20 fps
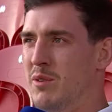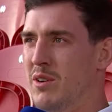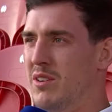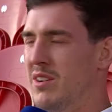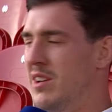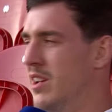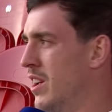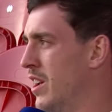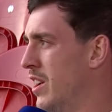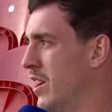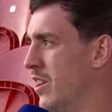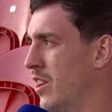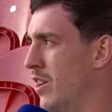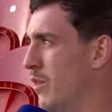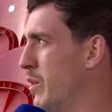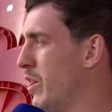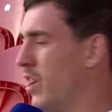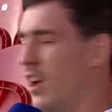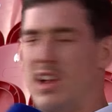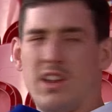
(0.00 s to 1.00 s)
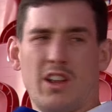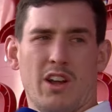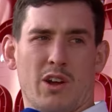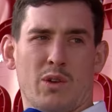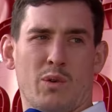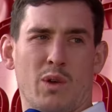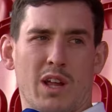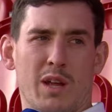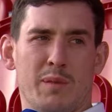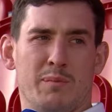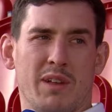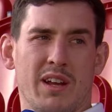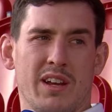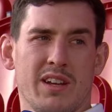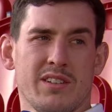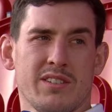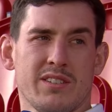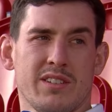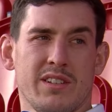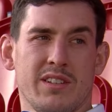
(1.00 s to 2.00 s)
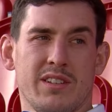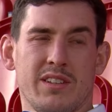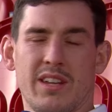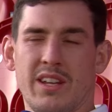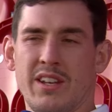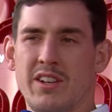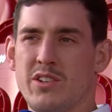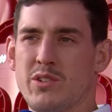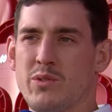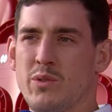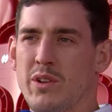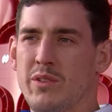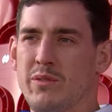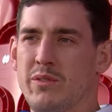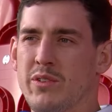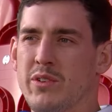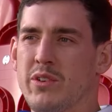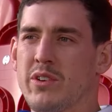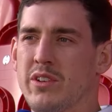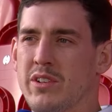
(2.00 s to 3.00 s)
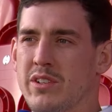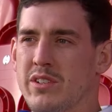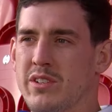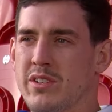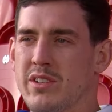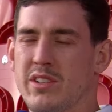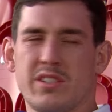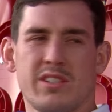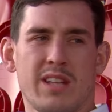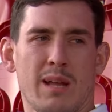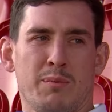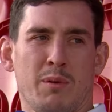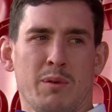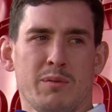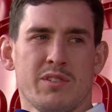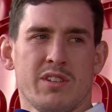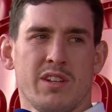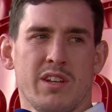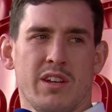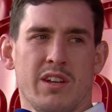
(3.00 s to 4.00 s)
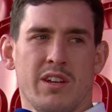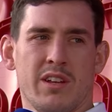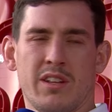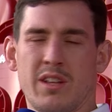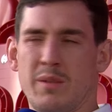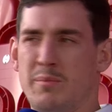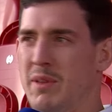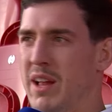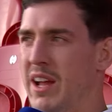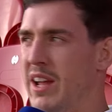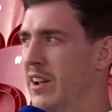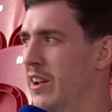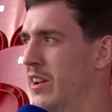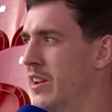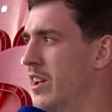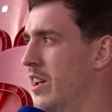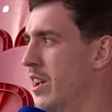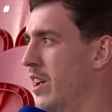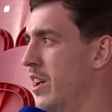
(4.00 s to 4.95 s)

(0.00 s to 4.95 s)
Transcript: But you know, we've got a lot of quality players in the squad who can step up to the plate and.